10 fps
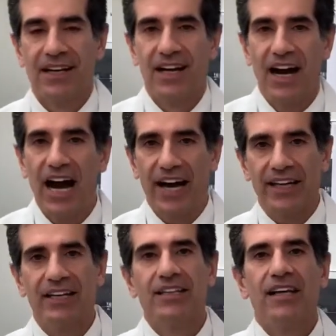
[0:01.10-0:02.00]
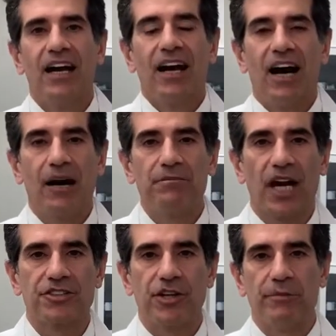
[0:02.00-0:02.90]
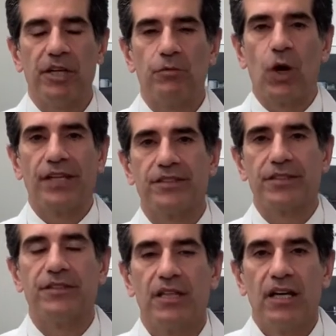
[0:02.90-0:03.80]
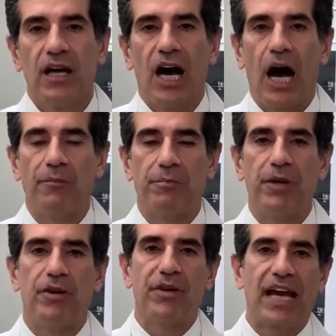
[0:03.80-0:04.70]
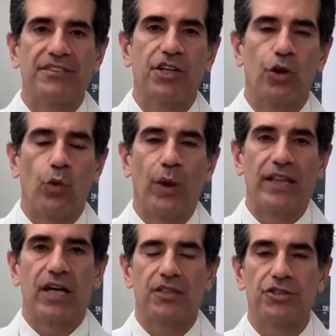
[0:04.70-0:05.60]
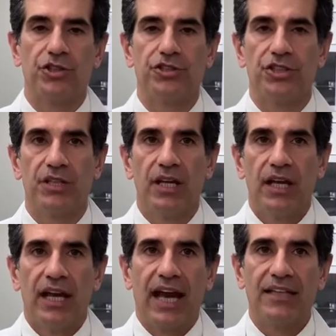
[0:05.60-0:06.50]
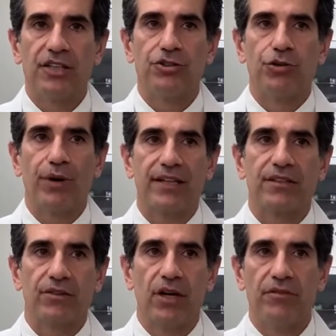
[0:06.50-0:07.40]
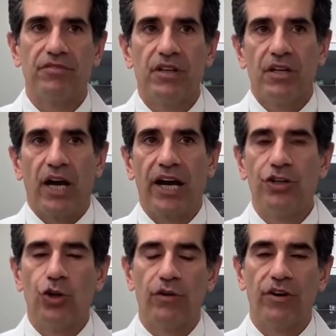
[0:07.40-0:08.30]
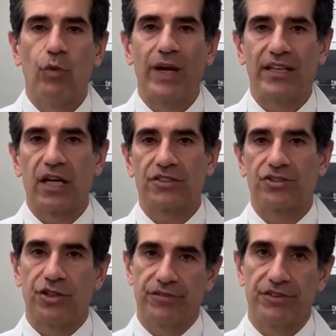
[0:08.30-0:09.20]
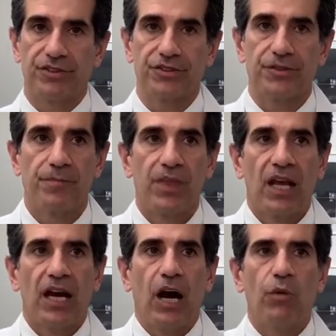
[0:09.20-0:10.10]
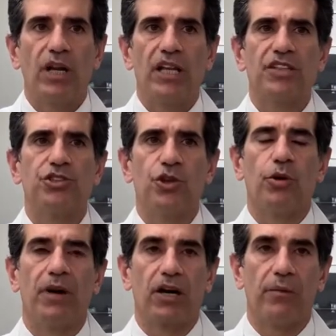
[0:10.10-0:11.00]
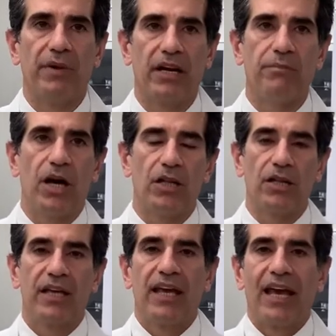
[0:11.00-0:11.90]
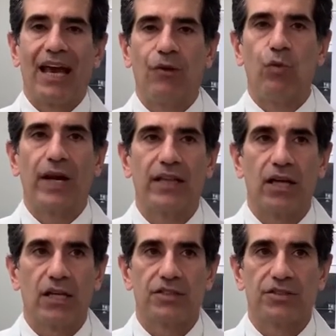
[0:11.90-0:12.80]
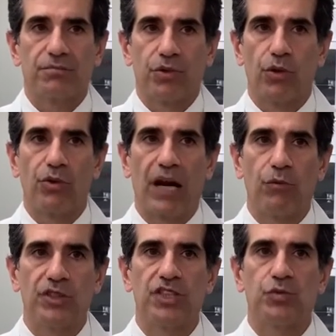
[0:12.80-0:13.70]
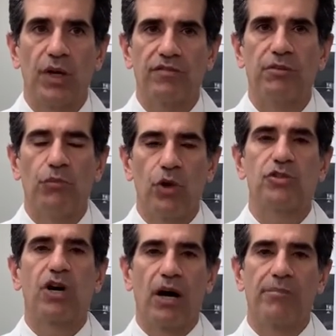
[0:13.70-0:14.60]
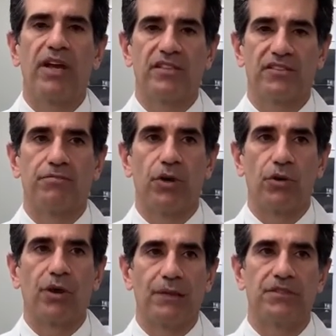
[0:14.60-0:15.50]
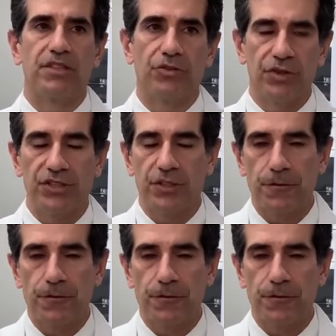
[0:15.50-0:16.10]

Hi, I'm Dr. Amir Moazzez. I'm a bariatric or weight loss surgeon and the director of Inova Weight Loss Services. I want to let you know about our metabolic and weight loss program, which is one of the most comprehensive programs in the region.